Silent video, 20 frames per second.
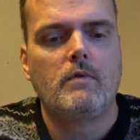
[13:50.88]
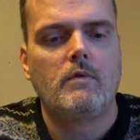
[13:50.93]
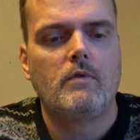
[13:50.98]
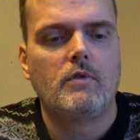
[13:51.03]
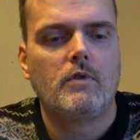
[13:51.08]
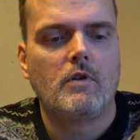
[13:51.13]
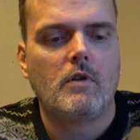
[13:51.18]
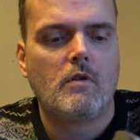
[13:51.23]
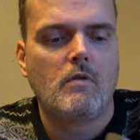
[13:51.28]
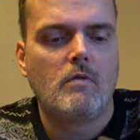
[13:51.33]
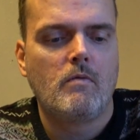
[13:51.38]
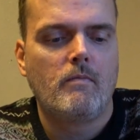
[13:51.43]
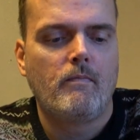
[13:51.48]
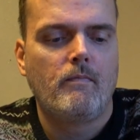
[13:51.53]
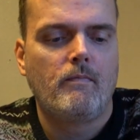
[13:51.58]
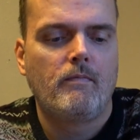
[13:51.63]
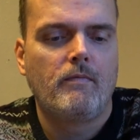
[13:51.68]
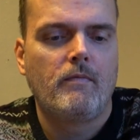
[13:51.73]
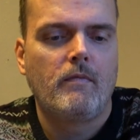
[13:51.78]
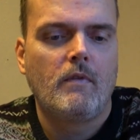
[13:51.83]
So
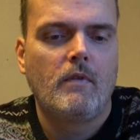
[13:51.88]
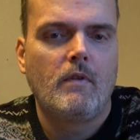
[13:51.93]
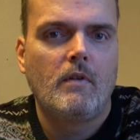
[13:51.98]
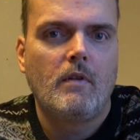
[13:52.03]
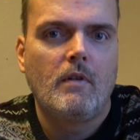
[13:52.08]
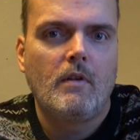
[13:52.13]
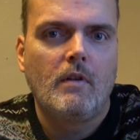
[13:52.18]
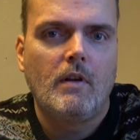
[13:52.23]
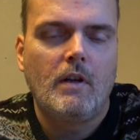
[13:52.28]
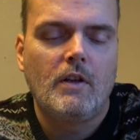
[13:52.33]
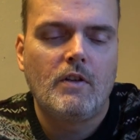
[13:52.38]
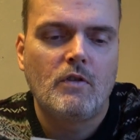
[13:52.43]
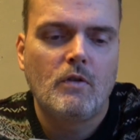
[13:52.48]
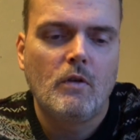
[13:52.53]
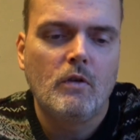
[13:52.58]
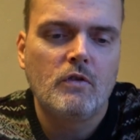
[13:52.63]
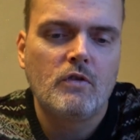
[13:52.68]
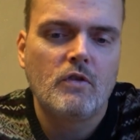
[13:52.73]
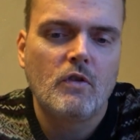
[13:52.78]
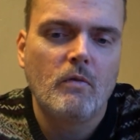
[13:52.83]
it's
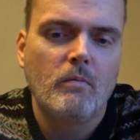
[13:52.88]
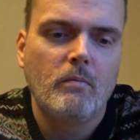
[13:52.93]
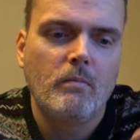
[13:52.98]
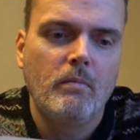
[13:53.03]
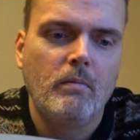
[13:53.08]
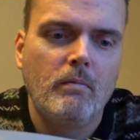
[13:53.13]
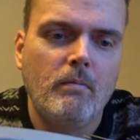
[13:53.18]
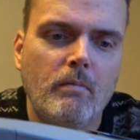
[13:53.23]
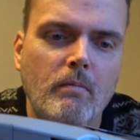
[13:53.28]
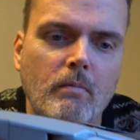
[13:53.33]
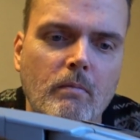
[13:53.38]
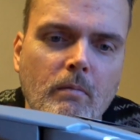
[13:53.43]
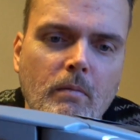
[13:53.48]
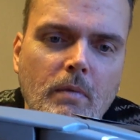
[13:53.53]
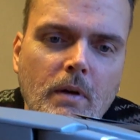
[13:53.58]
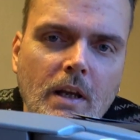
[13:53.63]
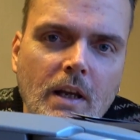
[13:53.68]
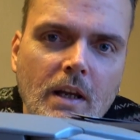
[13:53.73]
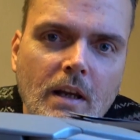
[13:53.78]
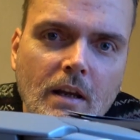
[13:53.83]
not so
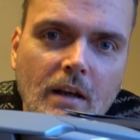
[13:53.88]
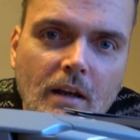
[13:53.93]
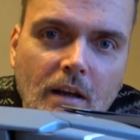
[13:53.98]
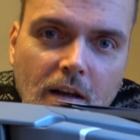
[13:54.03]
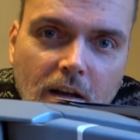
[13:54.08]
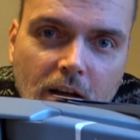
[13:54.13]
big